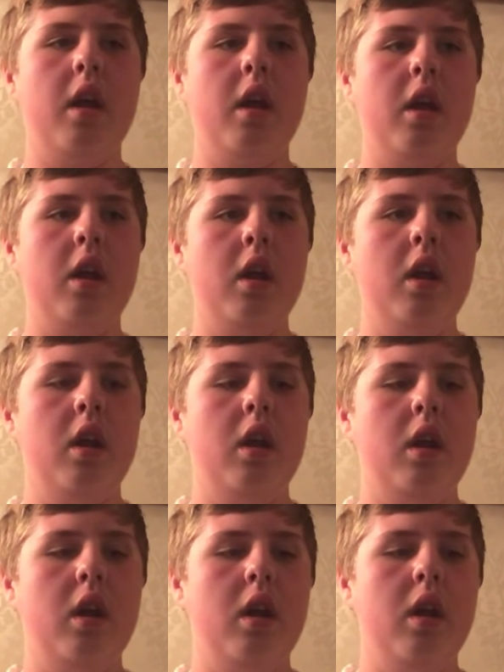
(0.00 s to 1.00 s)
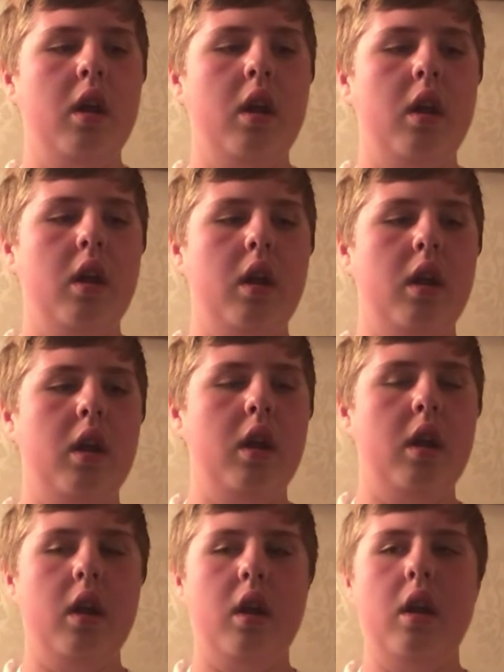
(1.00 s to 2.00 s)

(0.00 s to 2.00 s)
[no speech]